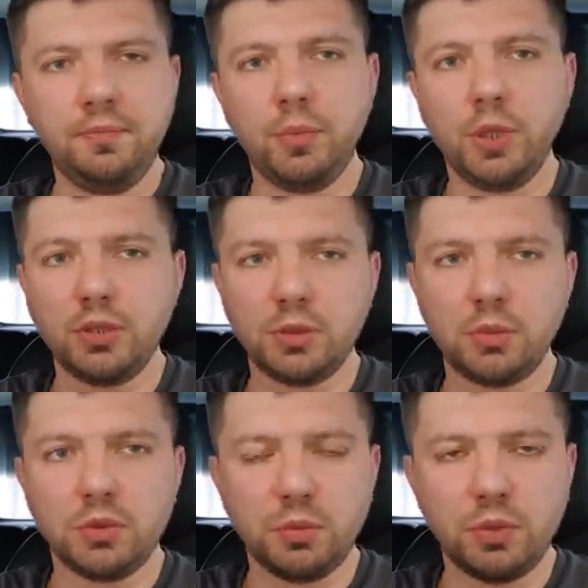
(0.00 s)
because it
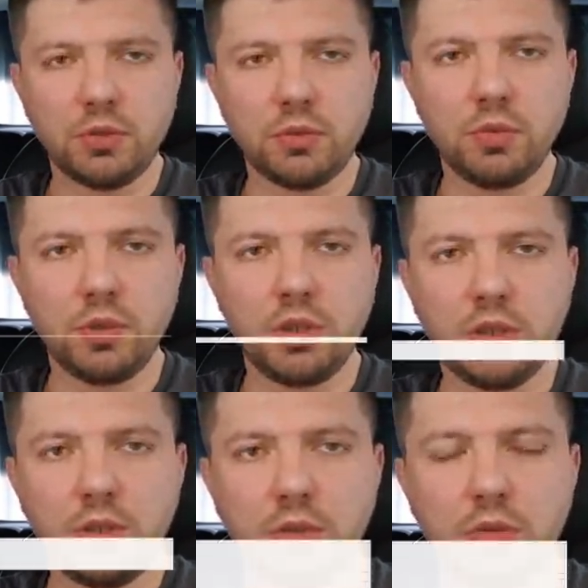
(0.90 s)
was
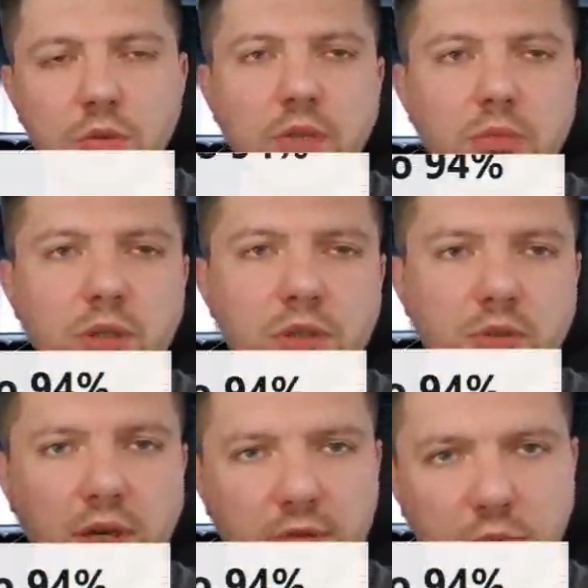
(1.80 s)
V2 and we
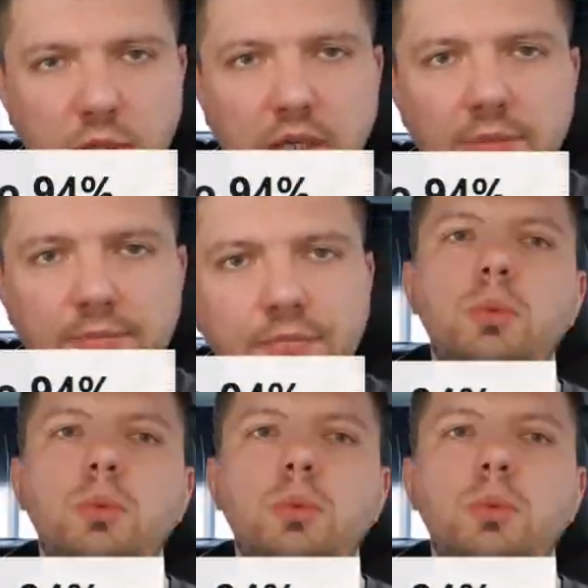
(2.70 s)
arrived too high.